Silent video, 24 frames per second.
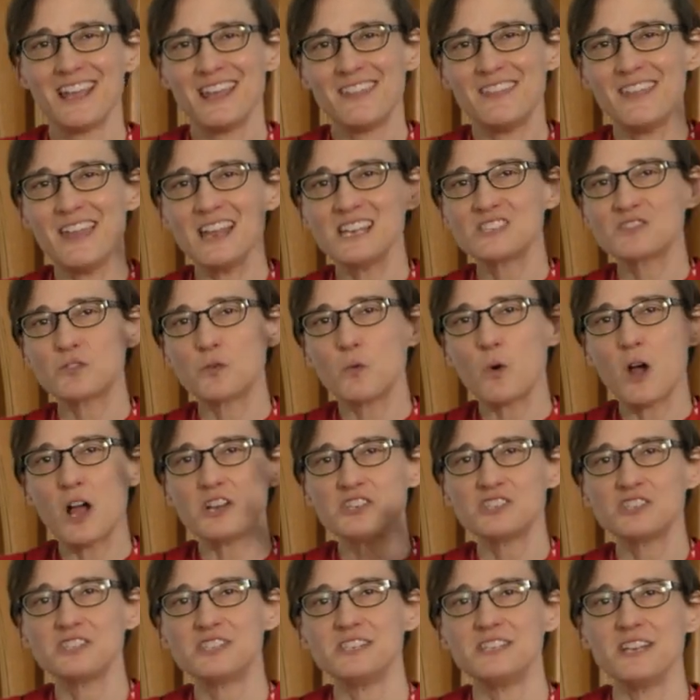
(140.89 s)
Thanks for
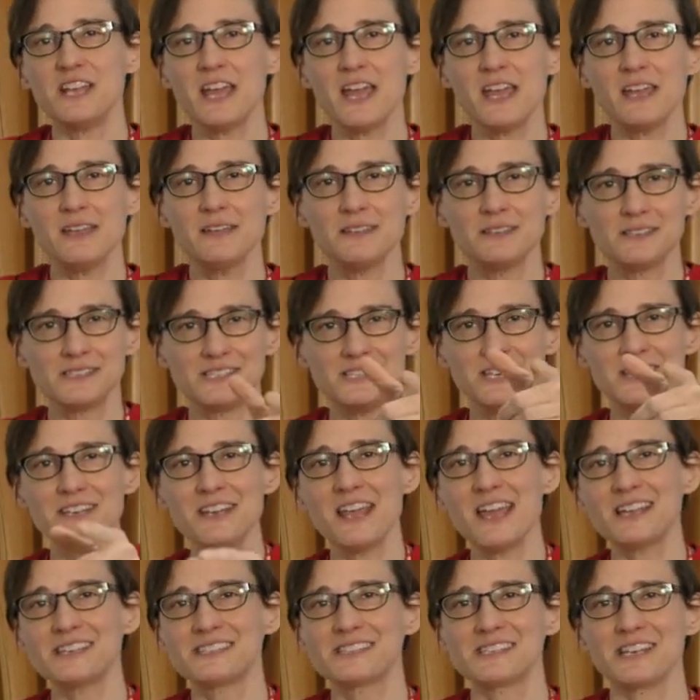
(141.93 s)
watching today. See you
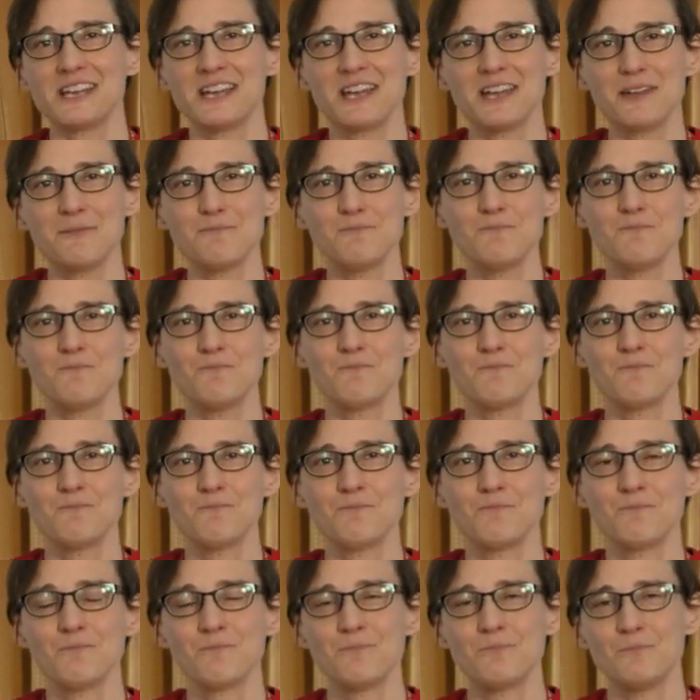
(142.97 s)
next time.
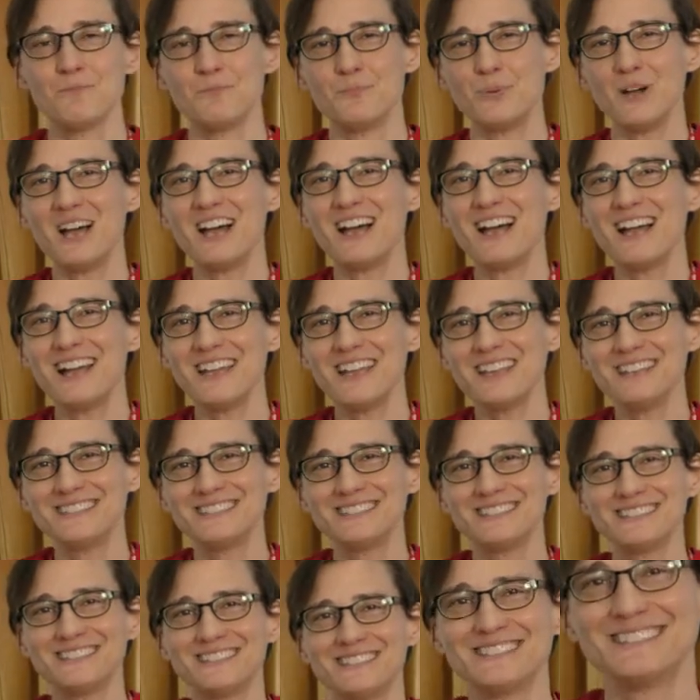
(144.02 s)

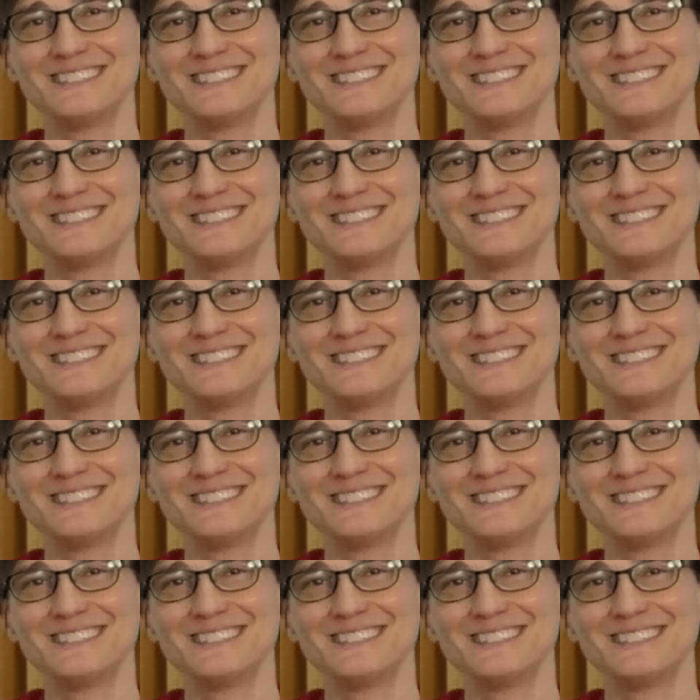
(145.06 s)
Bye.